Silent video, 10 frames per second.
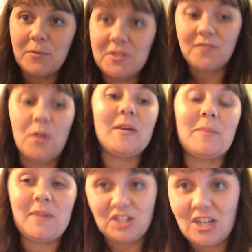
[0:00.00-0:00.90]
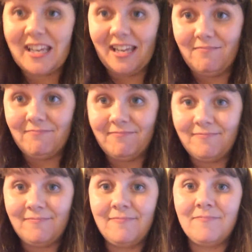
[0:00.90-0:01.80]
was filming my chicken,
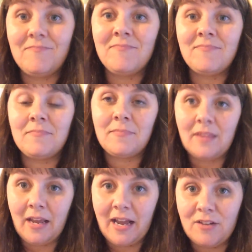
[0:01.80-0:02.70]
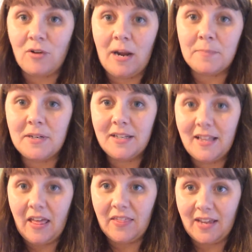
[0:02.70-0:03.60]
I dropped
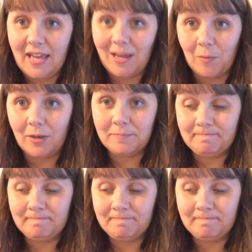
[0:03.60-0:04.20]
the camera.